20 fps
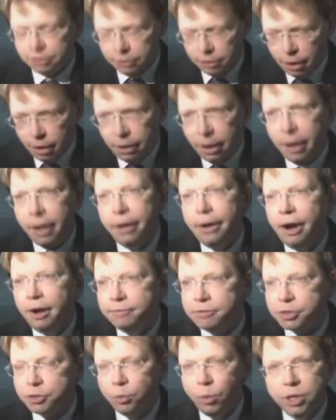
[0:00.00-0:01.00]
The
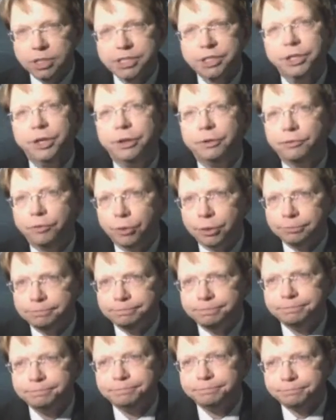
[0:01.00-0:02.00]
officer was in uniform.
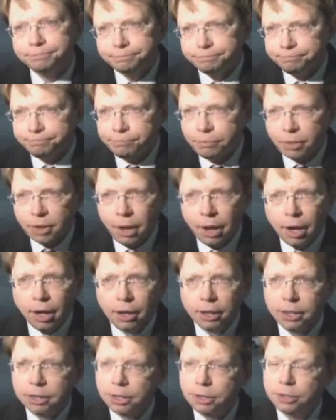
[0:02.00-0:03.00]

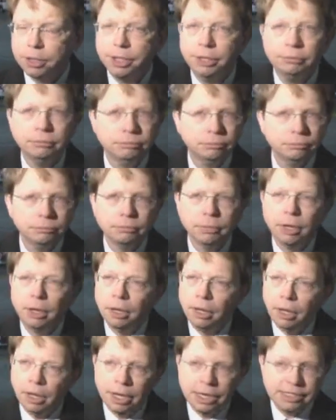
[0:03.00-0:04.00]
Clearly,
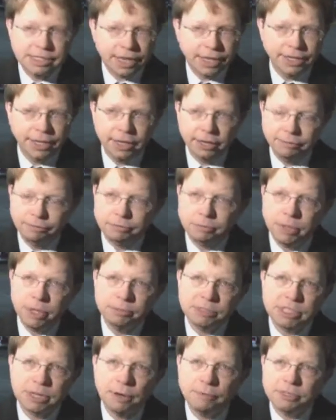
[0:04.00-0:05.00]
he's identified
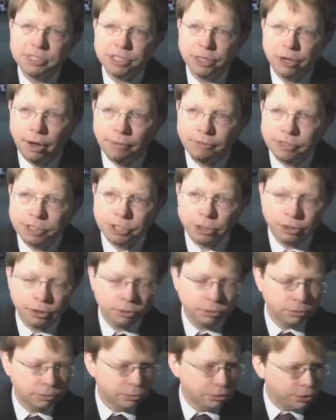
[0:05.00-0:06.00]
himself
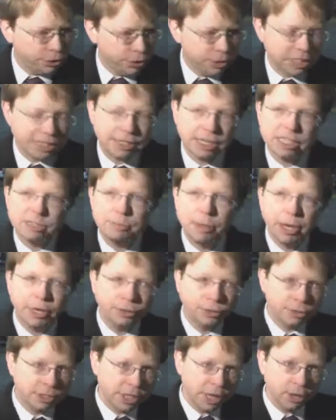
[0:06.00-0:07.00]
officer to the
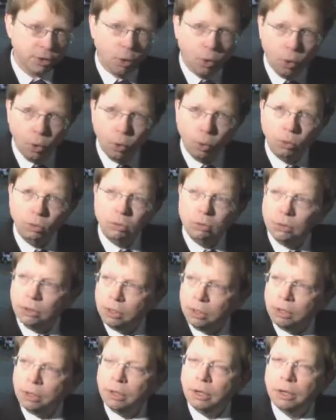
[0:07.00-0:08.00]
suspect in that whole
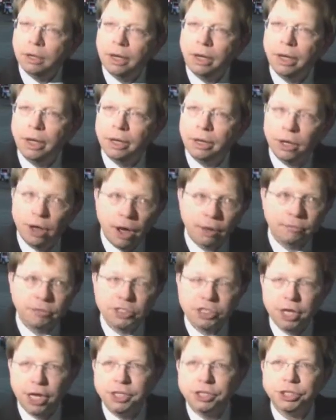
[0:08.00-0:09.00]

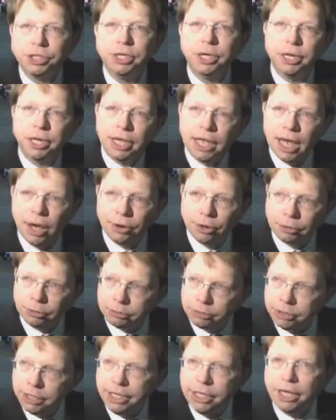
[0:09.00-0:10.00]
conversation and
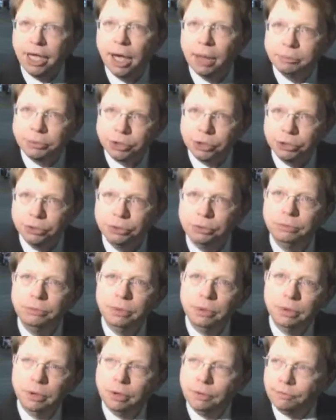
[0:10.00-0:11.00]
encounter leading up to
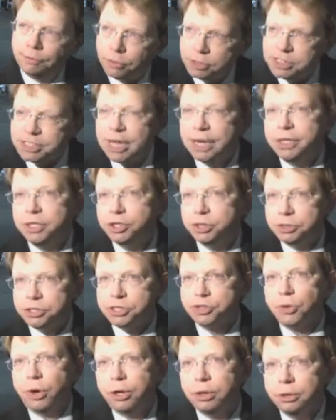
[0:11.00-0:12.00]
first that initial
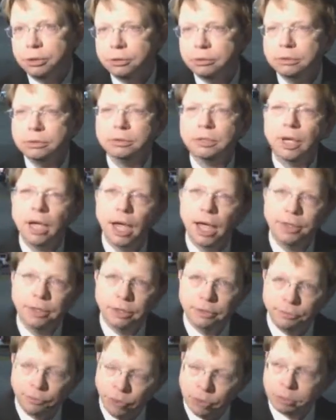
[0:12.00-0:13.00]
struggle and
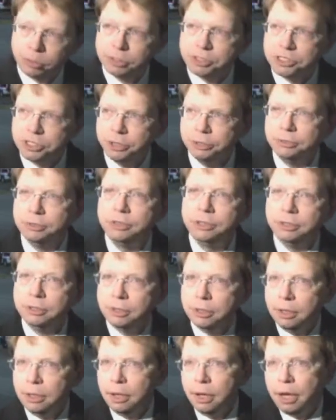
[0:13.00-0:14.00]
then foot pursuit.
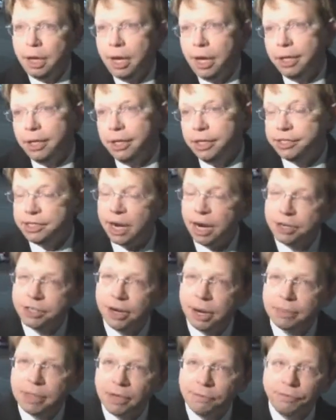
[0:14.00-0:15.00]
And the entire
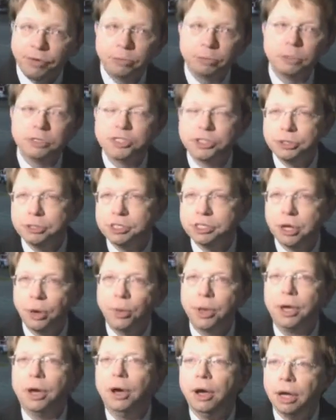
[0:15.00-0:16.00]
time that foot pursuit is
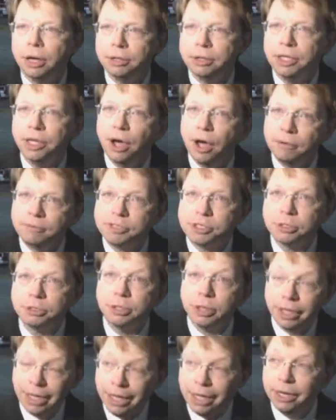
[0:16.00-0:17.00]
going on, the
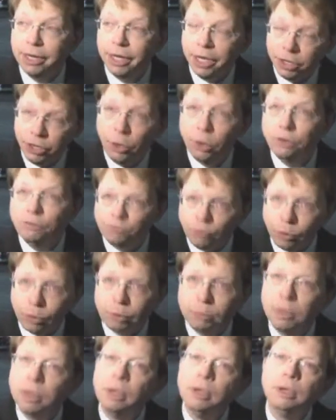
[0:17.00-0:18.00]
officer, again in
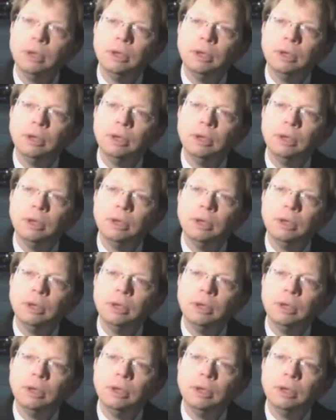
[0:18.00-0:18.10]
uniform,